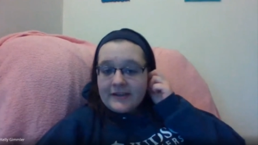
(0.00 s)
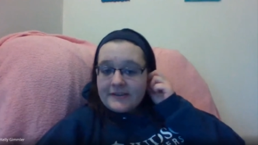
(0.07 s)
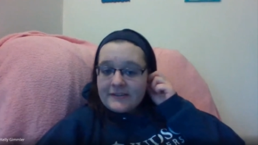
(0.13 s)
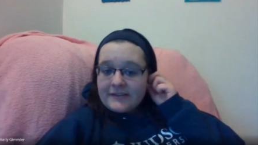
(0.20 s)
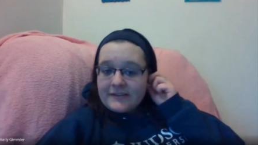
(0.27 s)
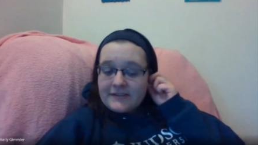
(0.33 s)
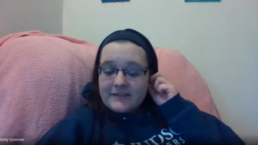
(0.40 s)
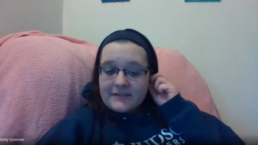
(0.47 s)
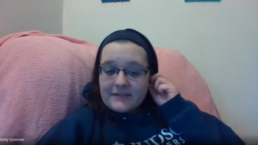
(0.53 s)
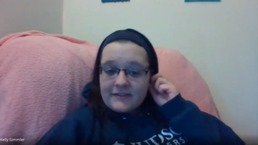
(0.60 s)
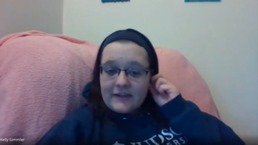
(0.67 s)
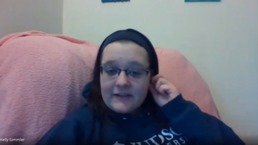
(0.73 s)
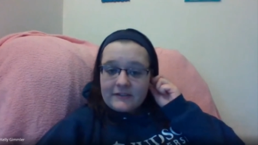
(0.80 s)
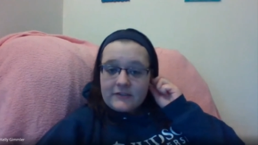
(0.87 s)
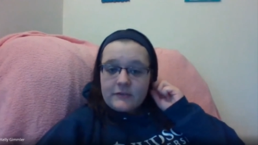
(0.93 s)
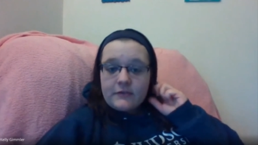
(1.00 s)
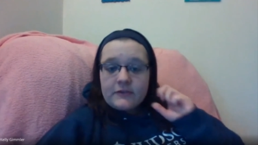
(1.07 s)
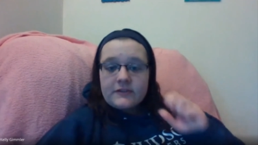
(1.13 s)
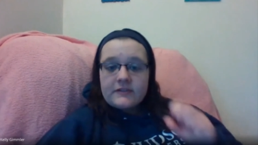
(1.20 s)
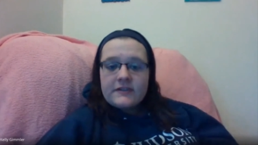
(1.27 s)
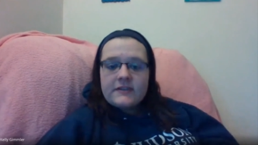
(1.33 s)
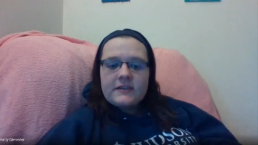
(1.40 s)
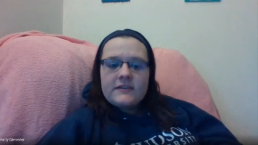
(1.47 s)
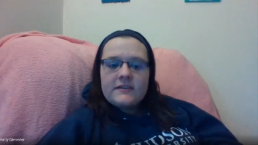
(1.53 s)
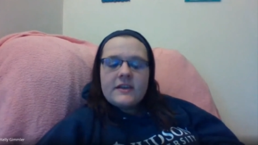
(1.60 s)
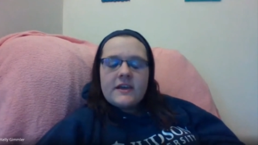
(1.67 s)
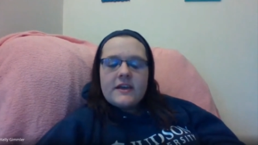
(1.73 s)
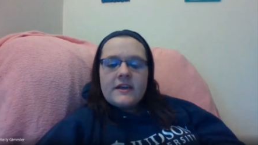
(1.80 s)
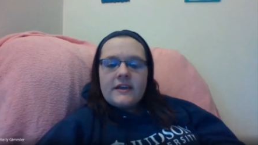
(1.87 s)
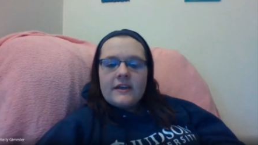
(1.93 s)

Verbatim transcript: has its select courses.